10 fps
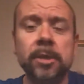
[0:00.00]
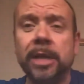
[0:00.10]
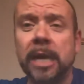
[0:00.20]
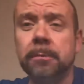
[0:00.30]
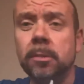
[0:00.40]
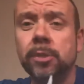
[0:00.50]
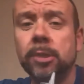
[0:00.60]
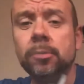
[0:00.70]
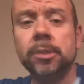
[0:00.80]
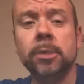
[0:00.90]

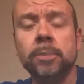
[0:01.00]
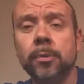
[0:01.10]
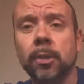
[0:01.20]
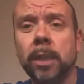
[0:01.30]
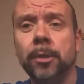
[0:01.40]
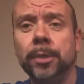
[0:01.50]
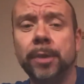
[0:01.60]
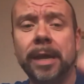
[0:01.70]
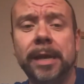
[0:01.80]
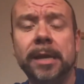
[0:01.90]

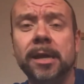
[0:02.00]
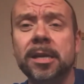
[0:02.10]
JackAmooJuice.co.uk.